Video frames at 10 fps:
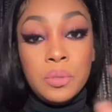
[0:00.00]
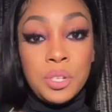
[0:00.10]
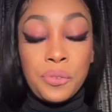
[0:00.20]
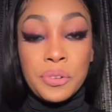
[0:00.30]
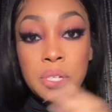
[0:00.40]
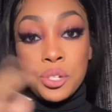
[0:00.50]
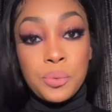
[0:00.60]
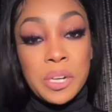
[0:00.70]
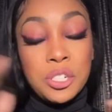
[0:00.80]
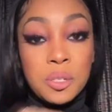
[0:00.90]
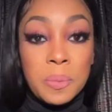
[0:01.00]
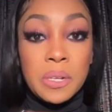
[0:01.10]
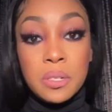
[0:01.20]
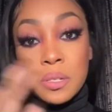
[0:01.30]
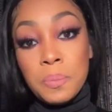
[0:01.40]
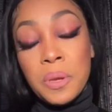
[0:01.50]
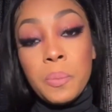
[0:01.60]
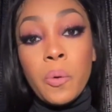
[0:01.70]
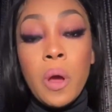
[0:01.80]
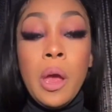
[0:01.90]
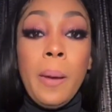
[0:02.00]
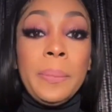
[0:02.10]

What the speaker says: different situations, places, and people.